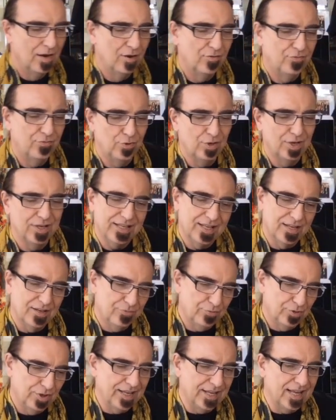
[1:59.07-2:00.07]
for
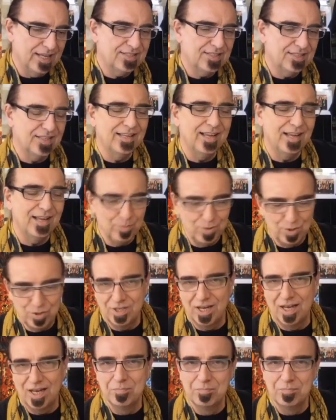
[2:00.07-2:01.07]
yesterday, which
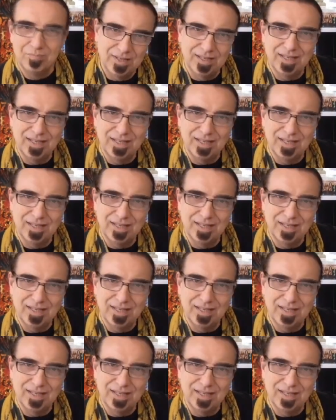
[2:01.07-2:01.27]
I'm